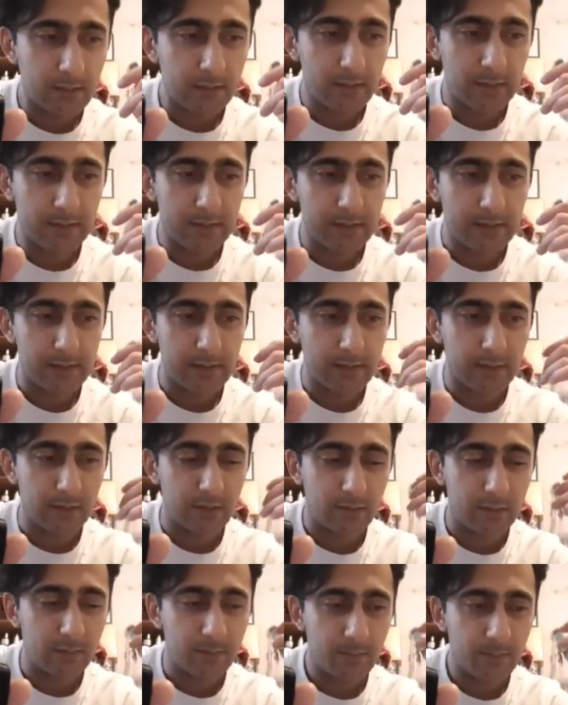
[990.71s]
Like
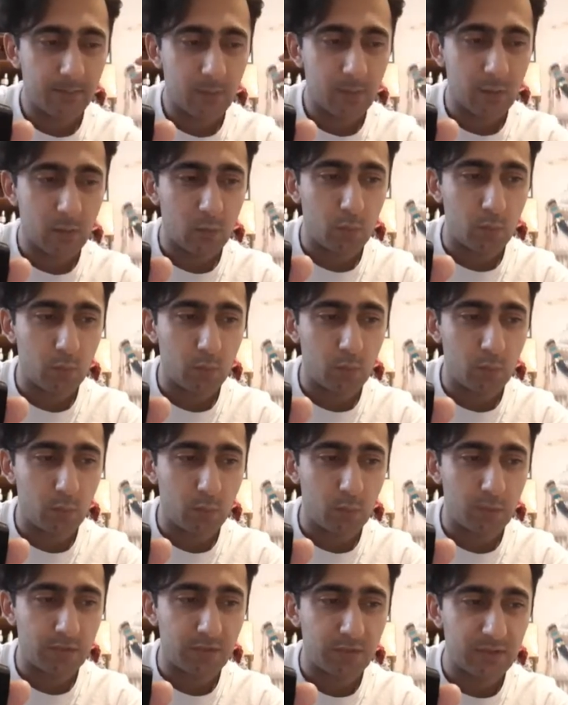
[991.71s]
there's
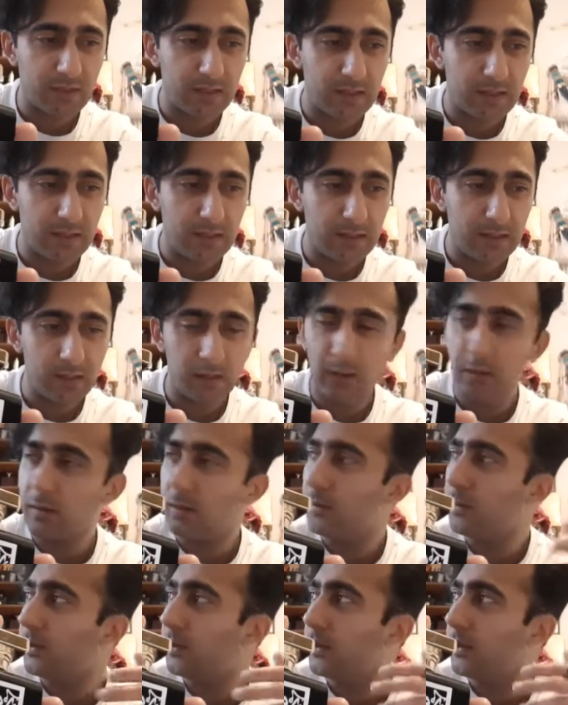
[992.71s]
whiskey, no,